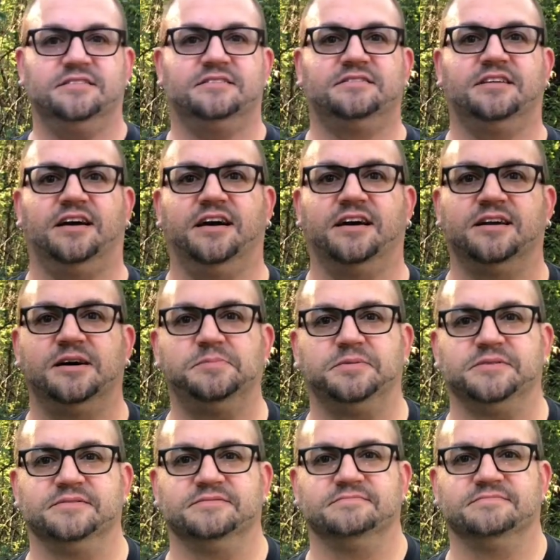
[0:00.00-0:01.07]
tie it up
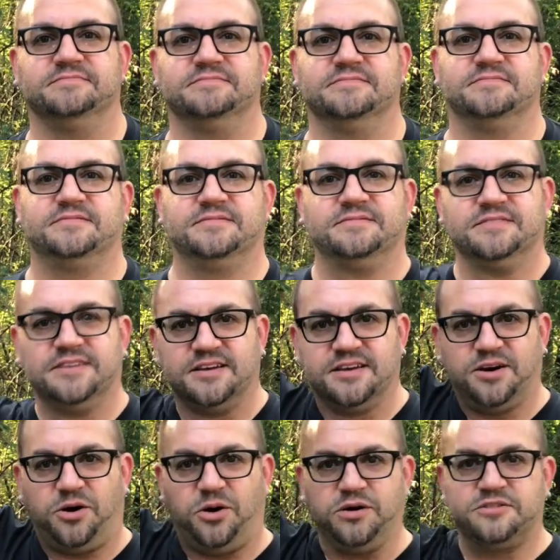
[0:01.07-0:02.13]
and
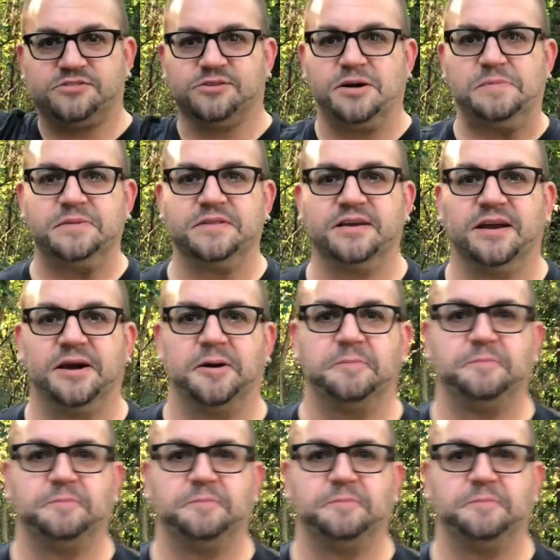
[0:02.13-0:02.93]
hoist her up in the air.